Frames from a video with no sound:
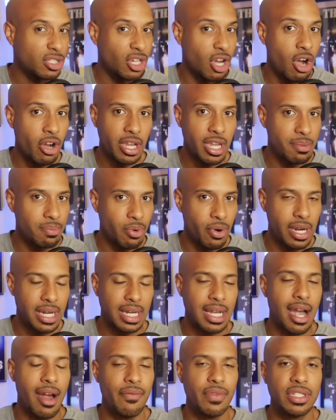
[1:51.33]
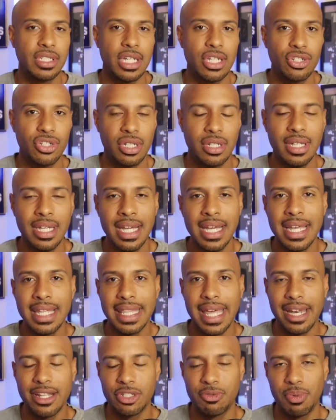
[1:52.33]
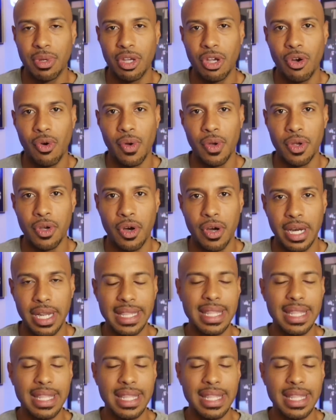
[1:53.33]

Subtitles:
talking point conversation that has been going on.